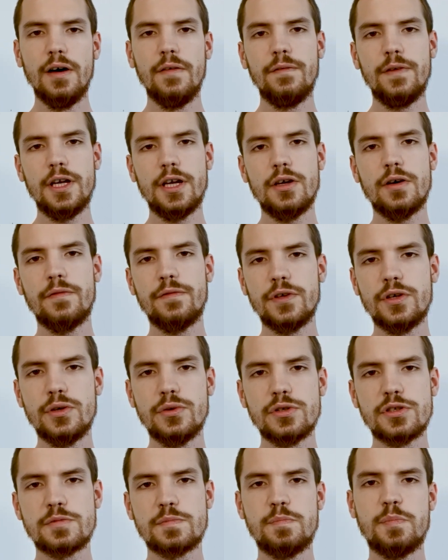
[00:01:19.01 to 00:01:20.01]
Video
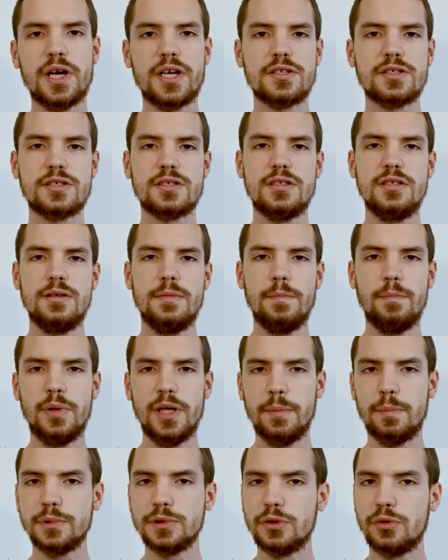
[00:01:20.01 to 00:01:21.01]
views picks
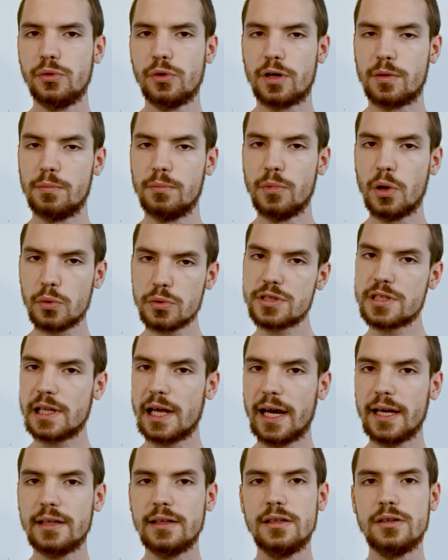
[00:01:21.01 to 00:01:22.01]
people who are most
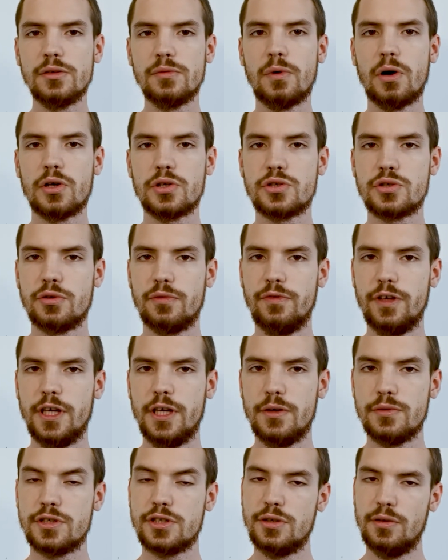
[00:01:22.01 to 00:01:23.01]
likely to watch your
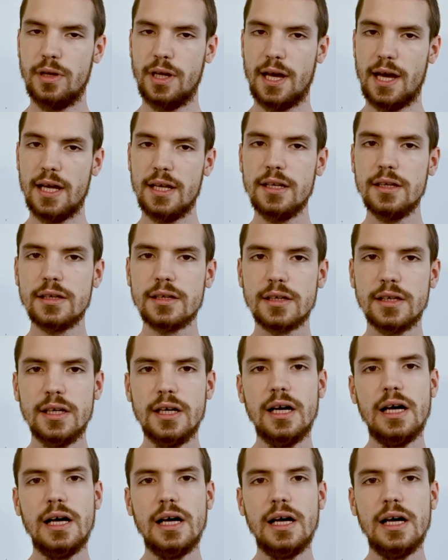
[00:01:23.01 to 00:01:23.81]
videos to the end.